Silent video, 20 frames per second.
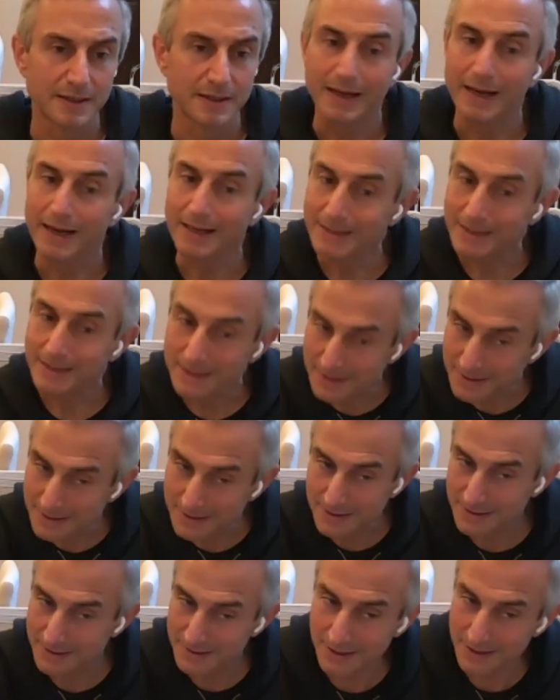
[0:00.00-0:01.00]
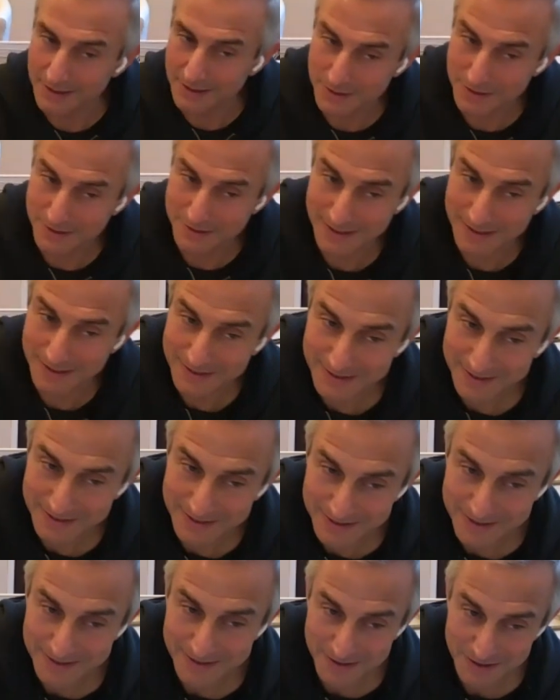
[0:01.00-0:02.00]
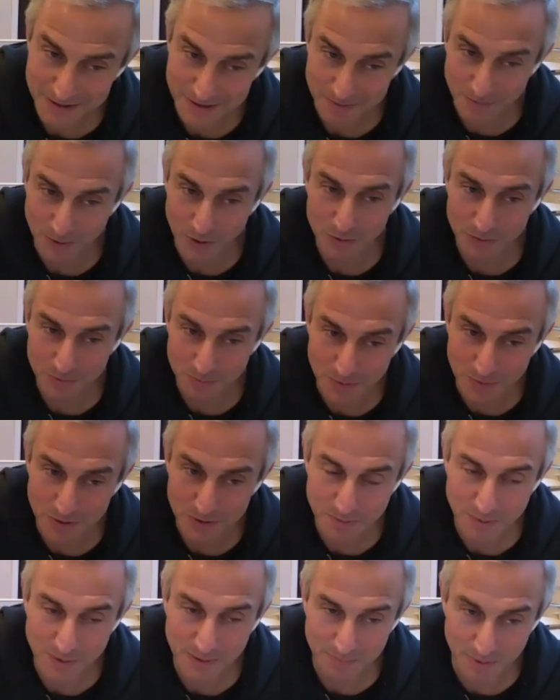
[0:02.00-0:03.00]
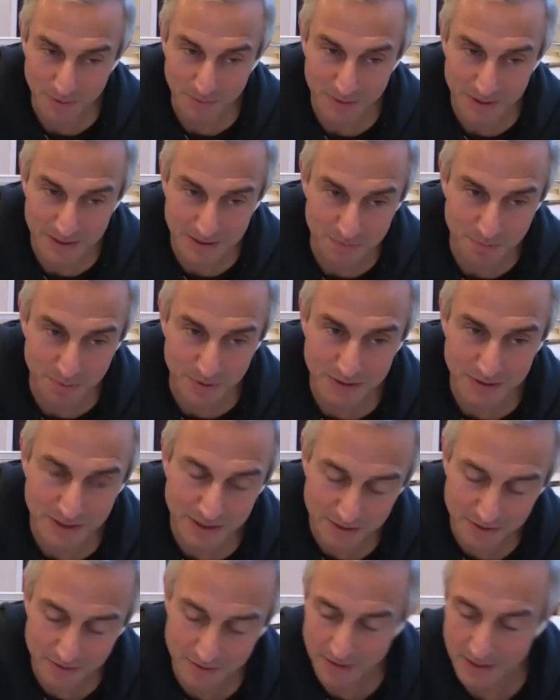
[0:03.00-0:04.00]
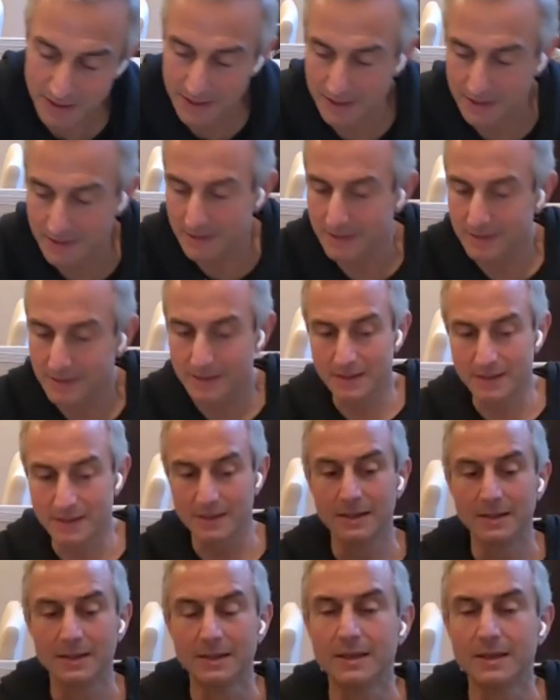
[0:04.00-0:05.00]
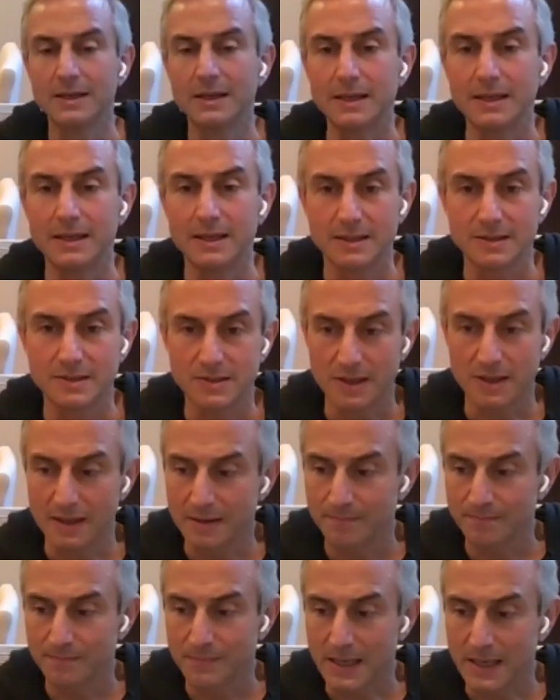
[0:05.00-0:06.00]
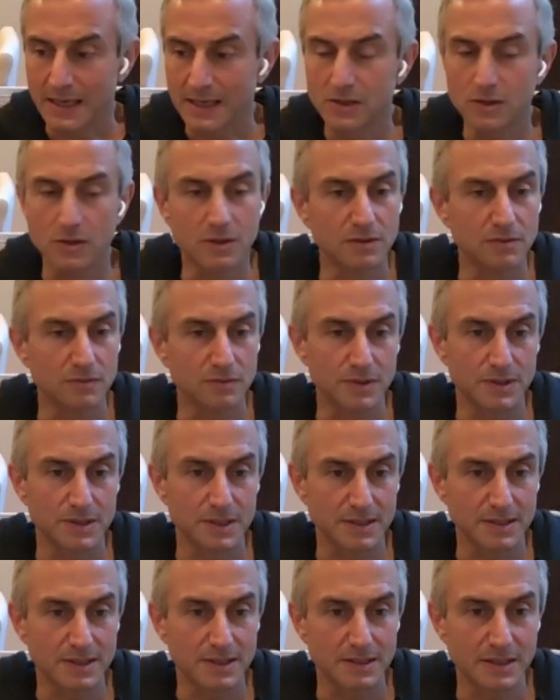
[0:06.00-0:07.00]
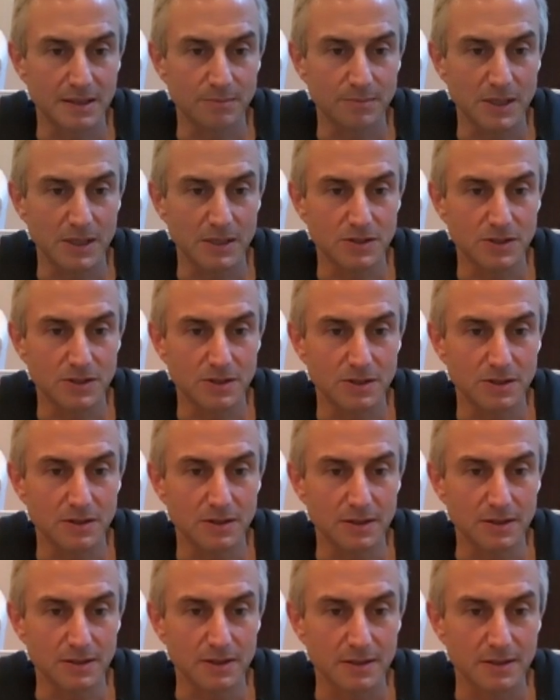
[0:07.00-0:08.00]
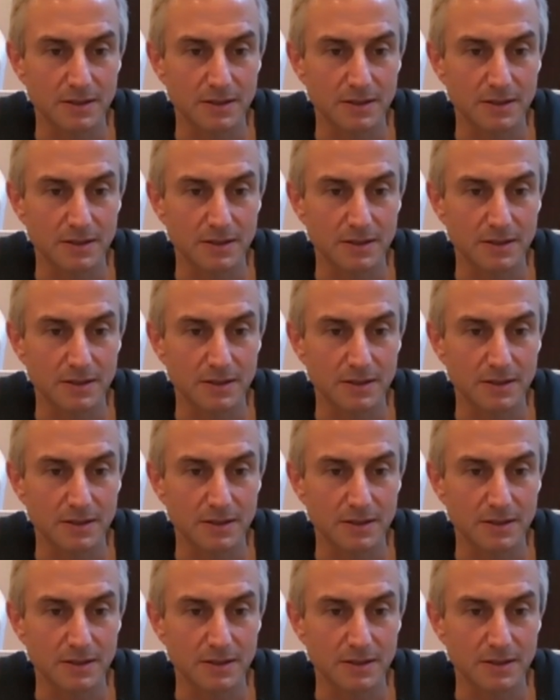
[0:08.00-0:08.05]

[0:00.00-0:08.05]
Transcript: I think this is not just ADD. This is most people, but it's particular to ADD, is I couldn't resist the temptation to look.